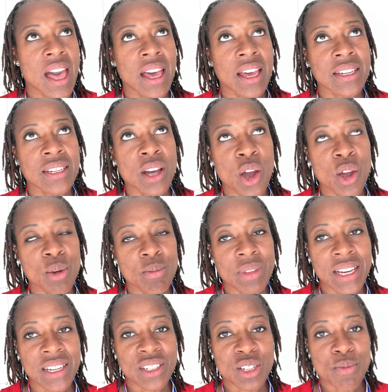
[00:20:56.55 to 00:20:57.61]
and hope
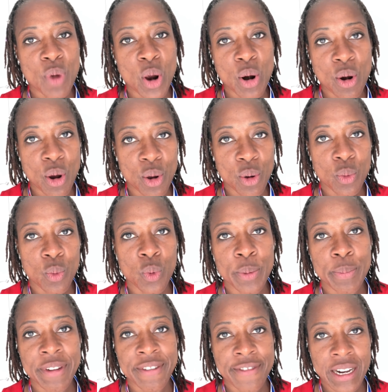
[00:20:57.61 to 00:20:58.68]
that tomorrow will
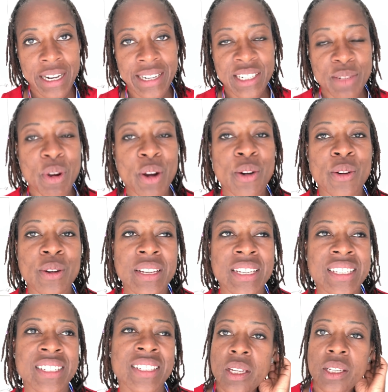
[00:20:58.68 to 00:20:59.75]
be fine. Tomorrow
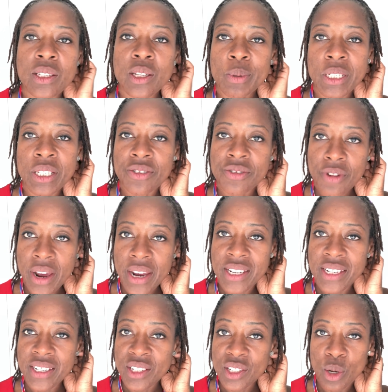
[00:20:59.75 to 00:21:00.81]
is Stopsley
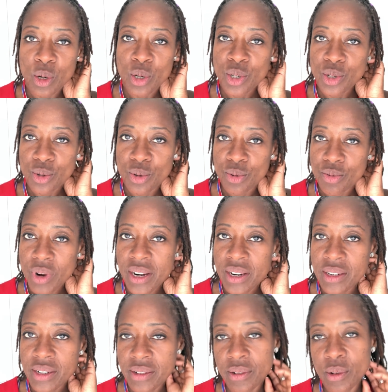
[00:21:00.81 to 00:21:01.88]
Striders social
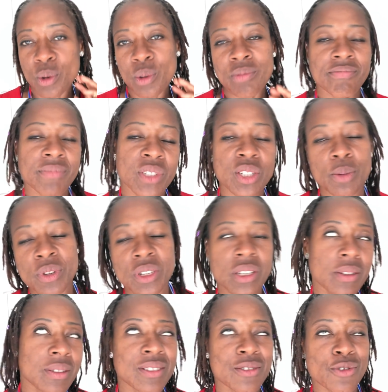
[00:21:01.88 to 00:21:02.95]
run or Stopsley
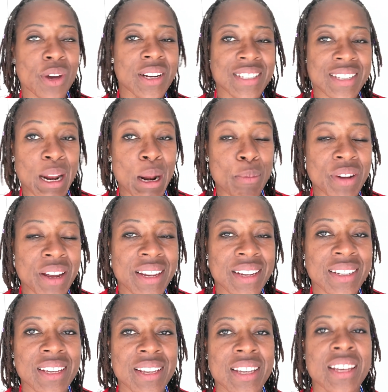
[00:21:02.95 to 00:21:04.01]
Striders club
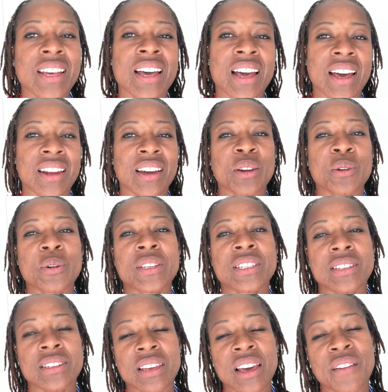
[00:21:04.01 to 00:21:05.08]
night, and I always